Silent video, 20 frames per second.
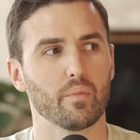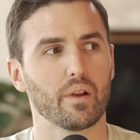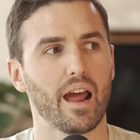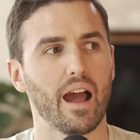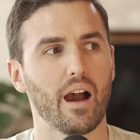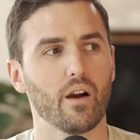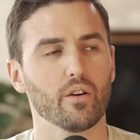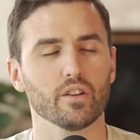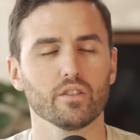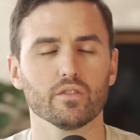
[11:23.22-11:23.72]
But
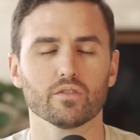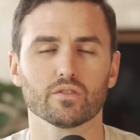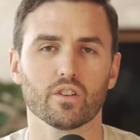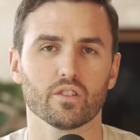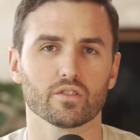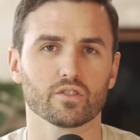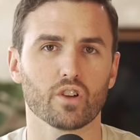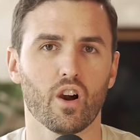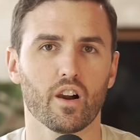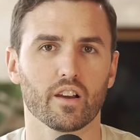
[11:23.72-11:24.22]
how can you
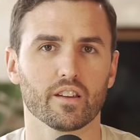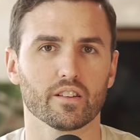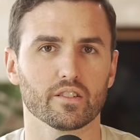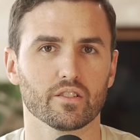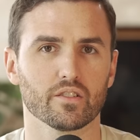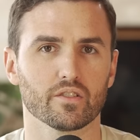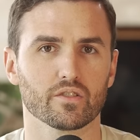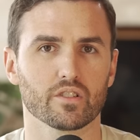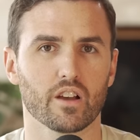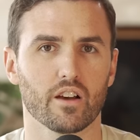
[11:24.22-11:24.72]
start talking
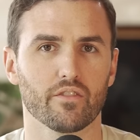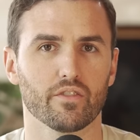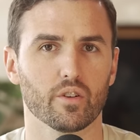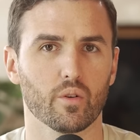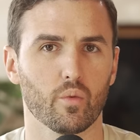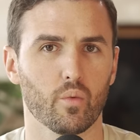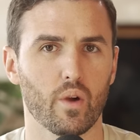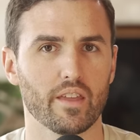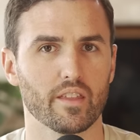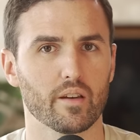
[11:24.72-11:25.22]
to yourself in
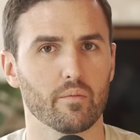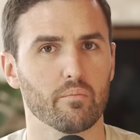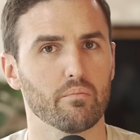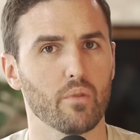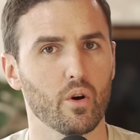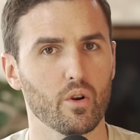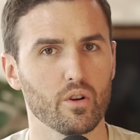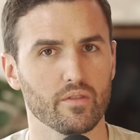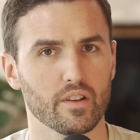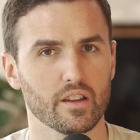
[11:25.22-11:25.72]
a way that
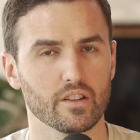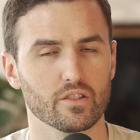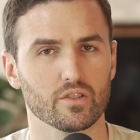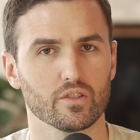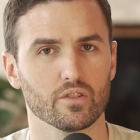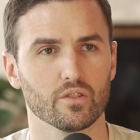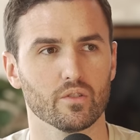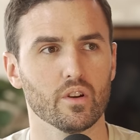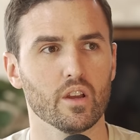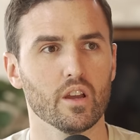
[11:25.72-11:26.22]
motivates
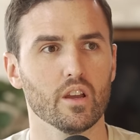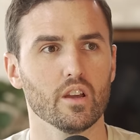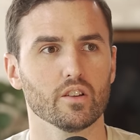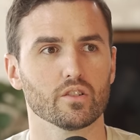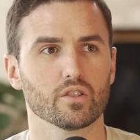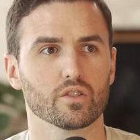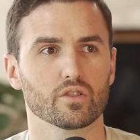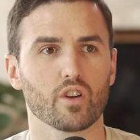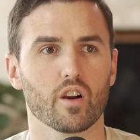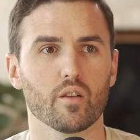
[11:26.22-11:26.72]
you
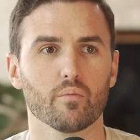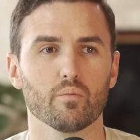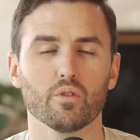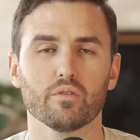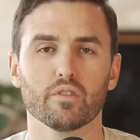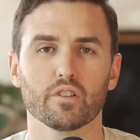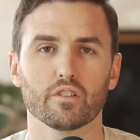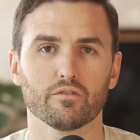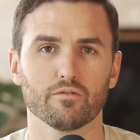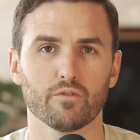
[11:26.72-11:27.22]
to start
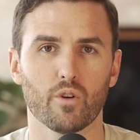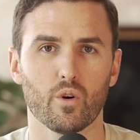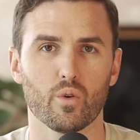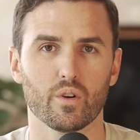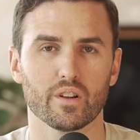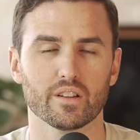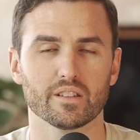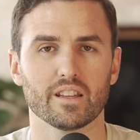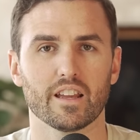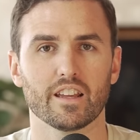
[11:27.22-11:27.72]
moving
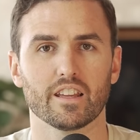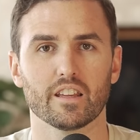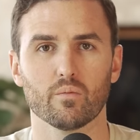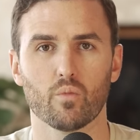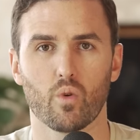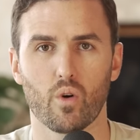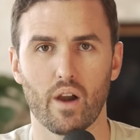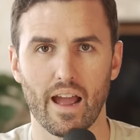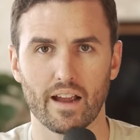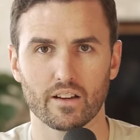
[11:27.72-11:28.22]
forward and taking
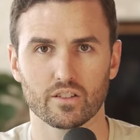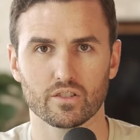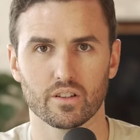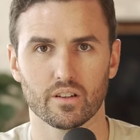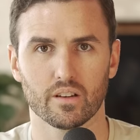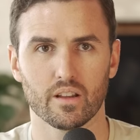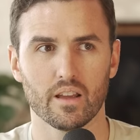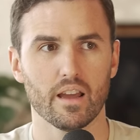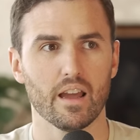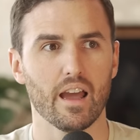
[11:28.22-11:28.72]
more
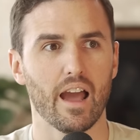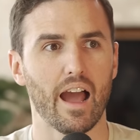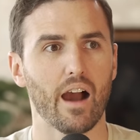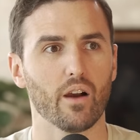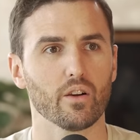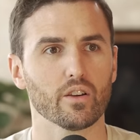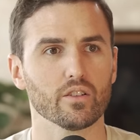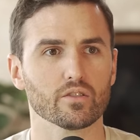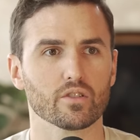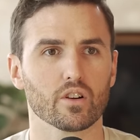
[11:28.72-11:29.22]
action?
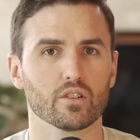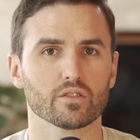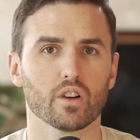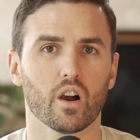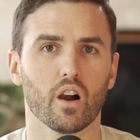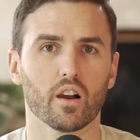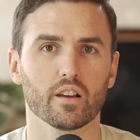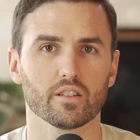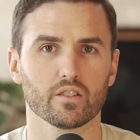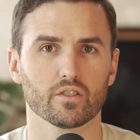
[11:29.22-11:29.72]
How can you start
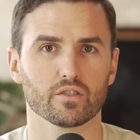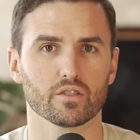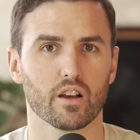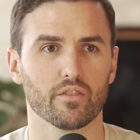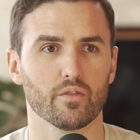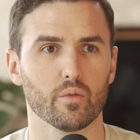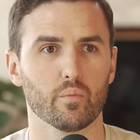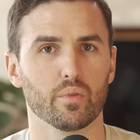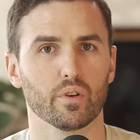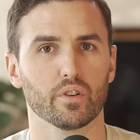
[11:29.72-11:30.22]
talking to
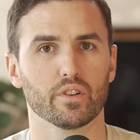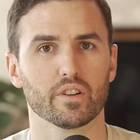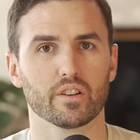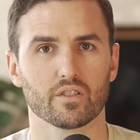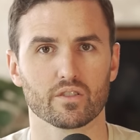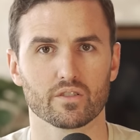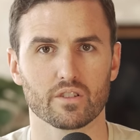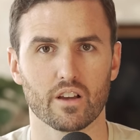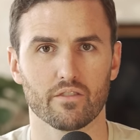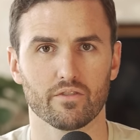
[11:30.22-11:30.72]
yourself and building
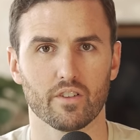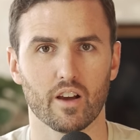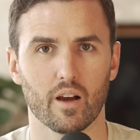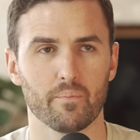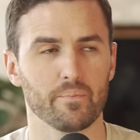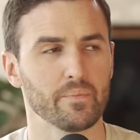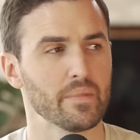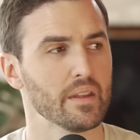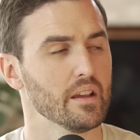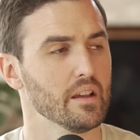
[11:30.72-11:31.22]
yourself
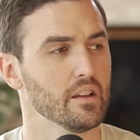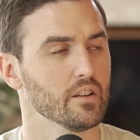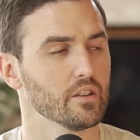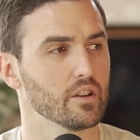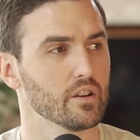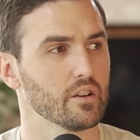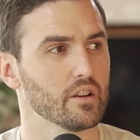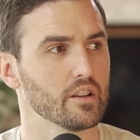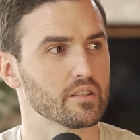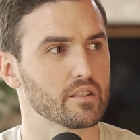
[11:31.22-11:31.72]
up? You
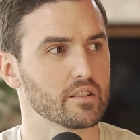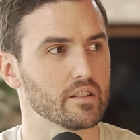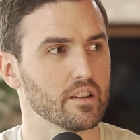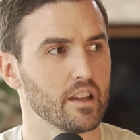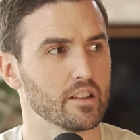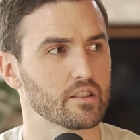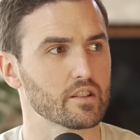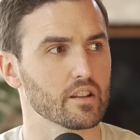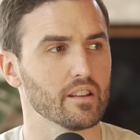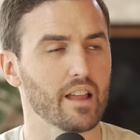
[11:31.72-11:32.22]
know, it's
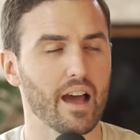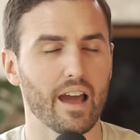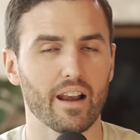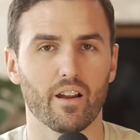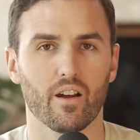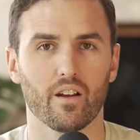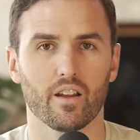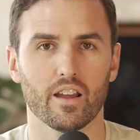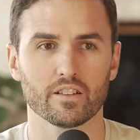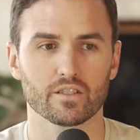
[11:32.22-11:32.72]
it's a
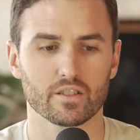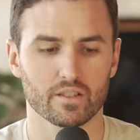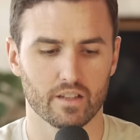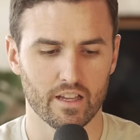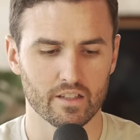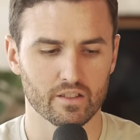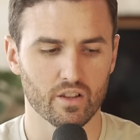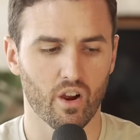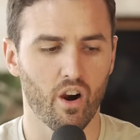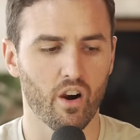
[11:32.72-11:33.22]
lot, it's
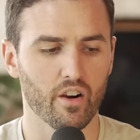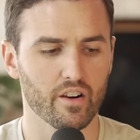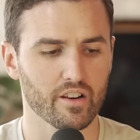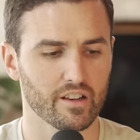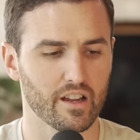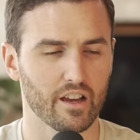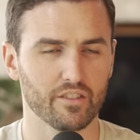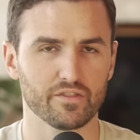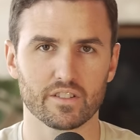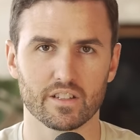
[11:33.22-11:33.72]
it's hard
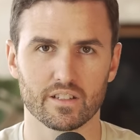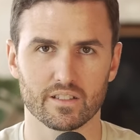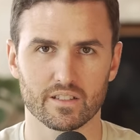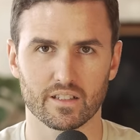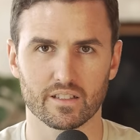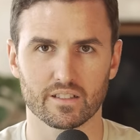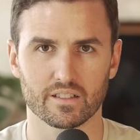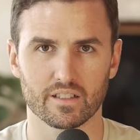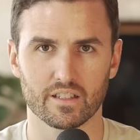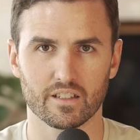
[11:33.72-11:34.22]
enough to
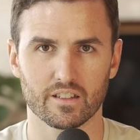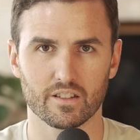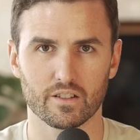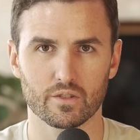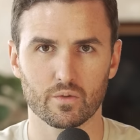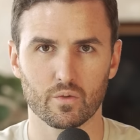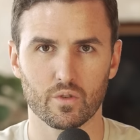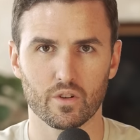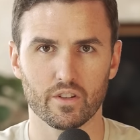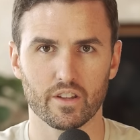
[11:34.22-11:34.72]
succeed in
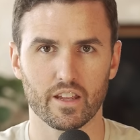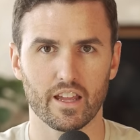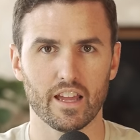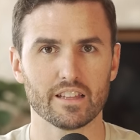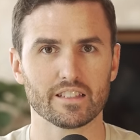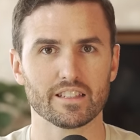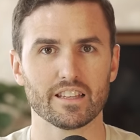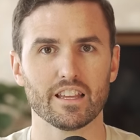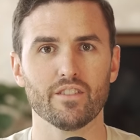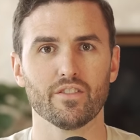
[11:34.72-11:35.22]
this world.
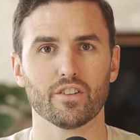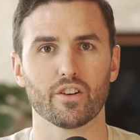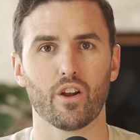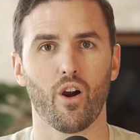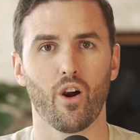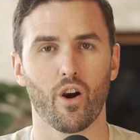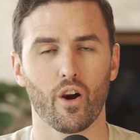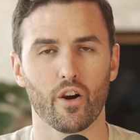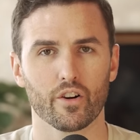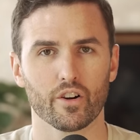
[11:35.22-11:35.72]
It's even
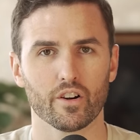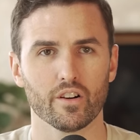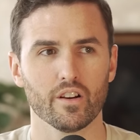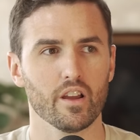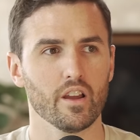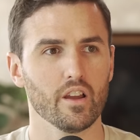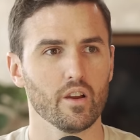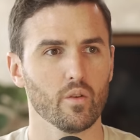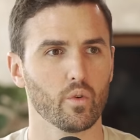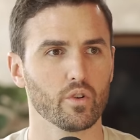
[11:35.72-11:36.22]
harder
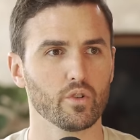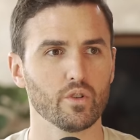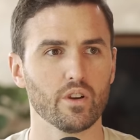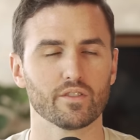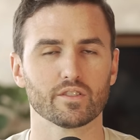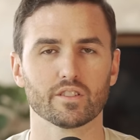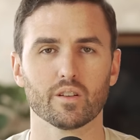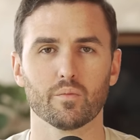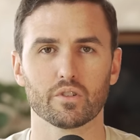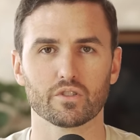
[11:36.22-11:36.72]
when you
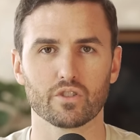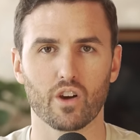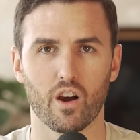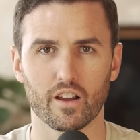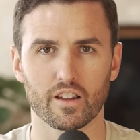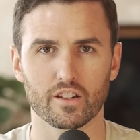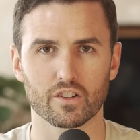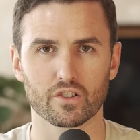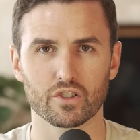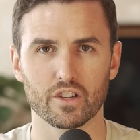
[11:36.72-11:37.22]
have someone
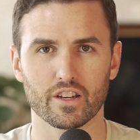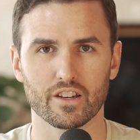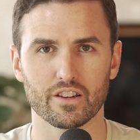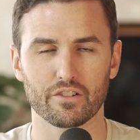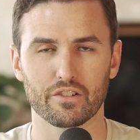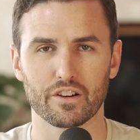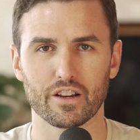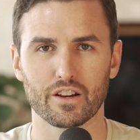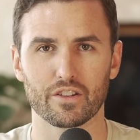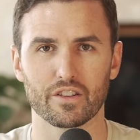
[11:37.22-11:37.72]
talking shit in
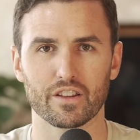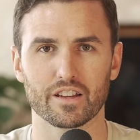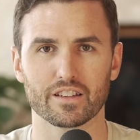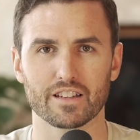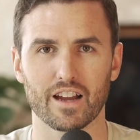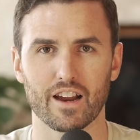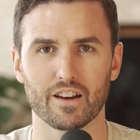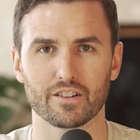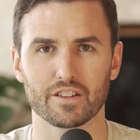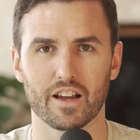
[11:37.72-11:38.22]
your ear the
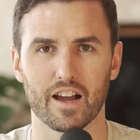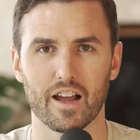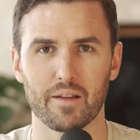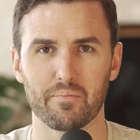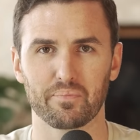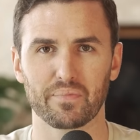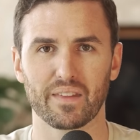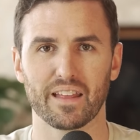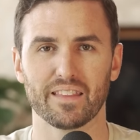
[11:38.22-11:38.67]
entire time.